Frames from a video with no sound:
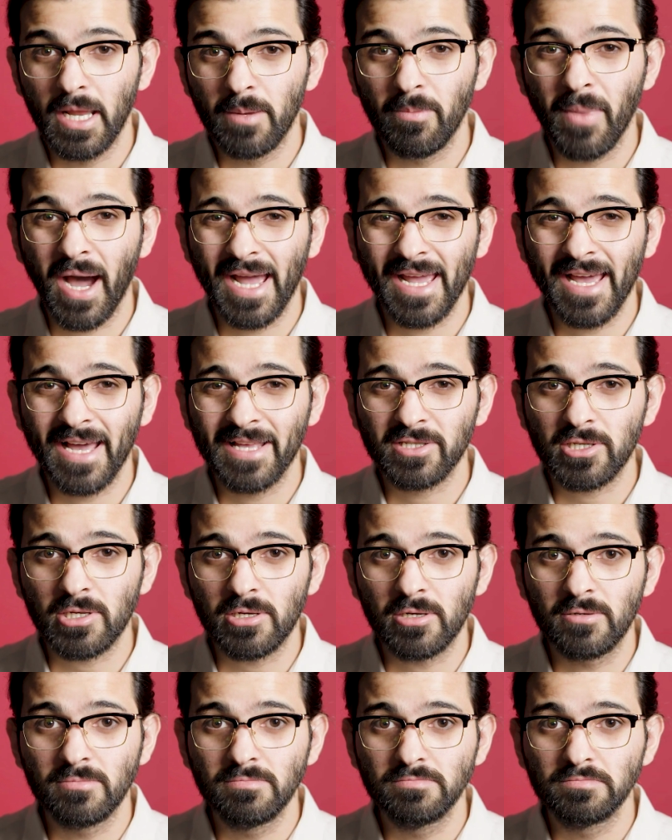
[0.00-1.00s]
In my
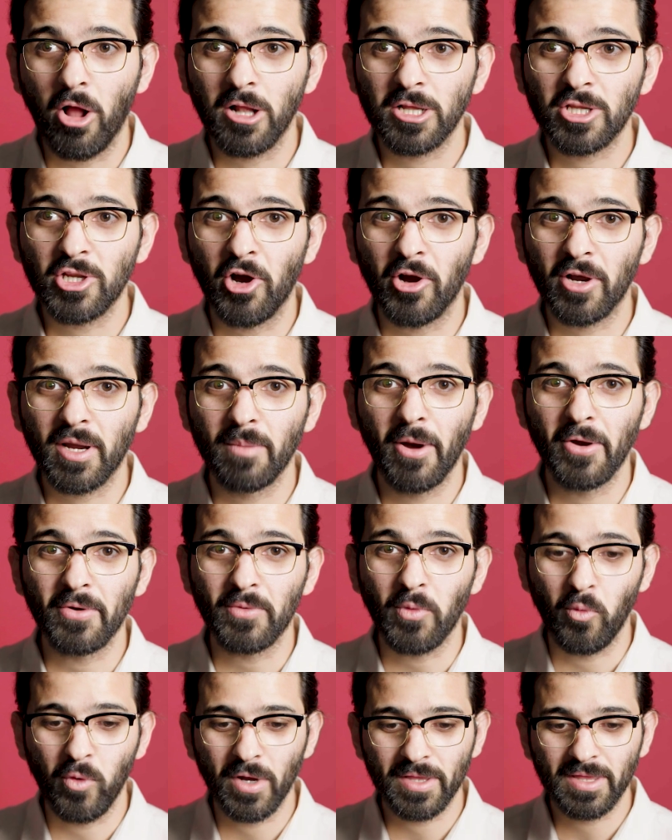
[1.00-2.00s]
answer, I'll talk about
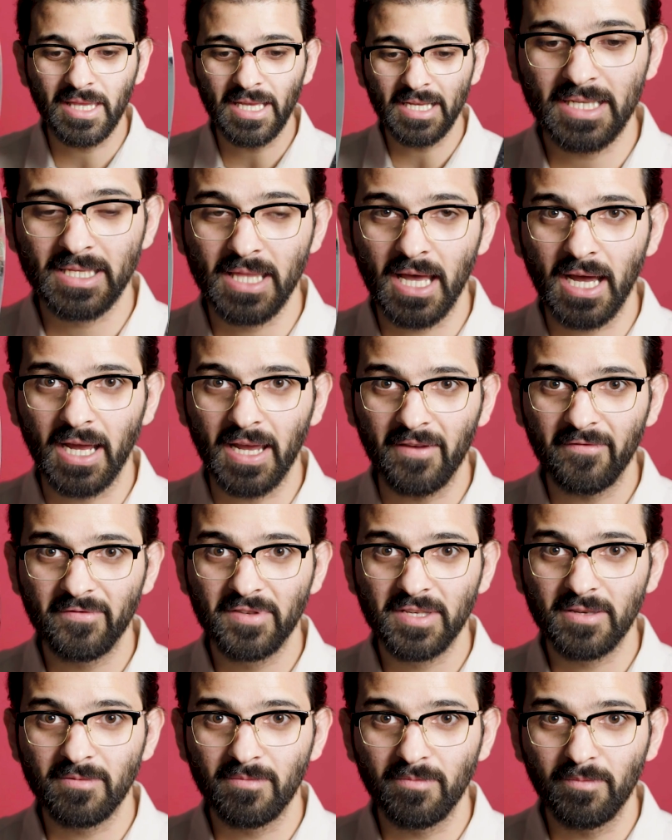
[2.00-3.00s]
what these
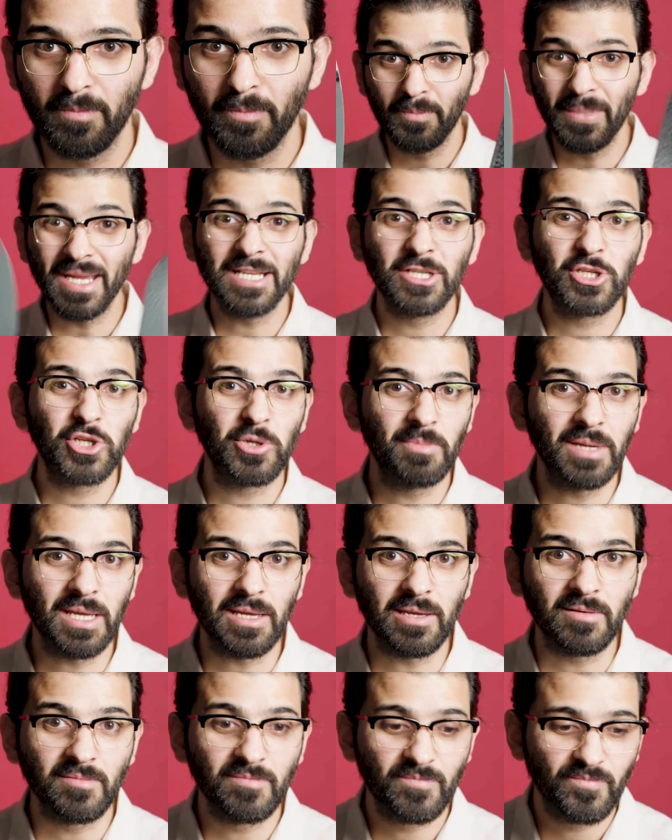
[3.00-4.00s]
knives mean to
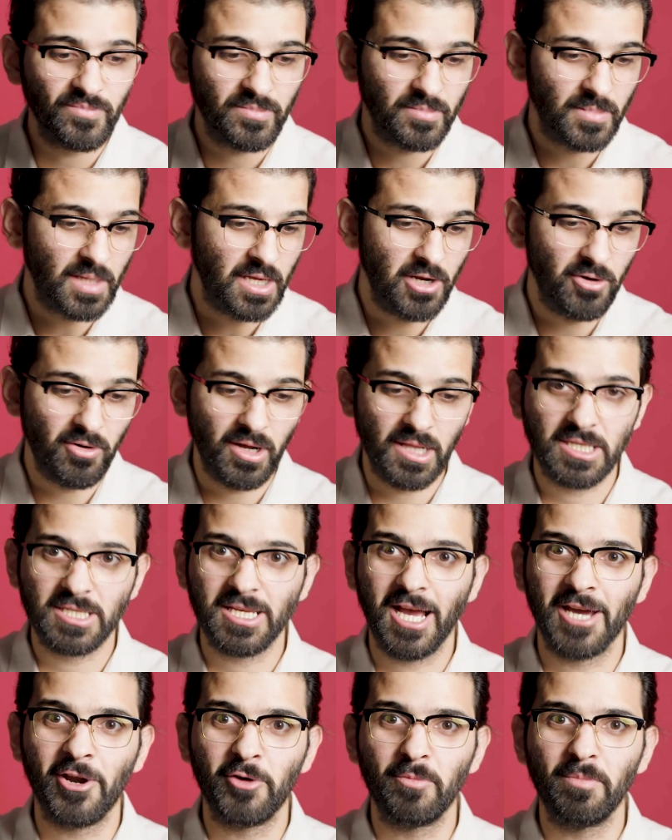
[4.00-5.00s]
me. I'll
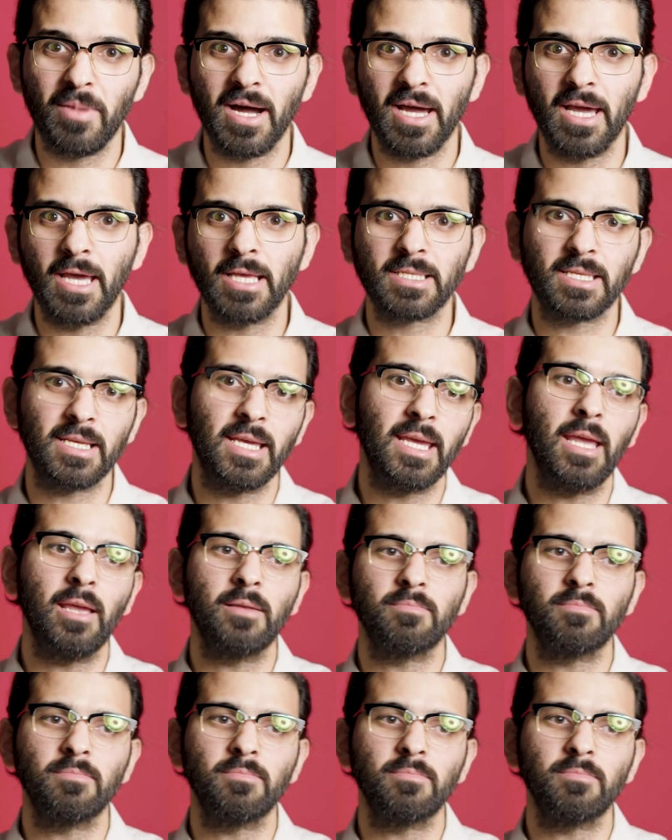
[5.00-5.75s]
start out by saying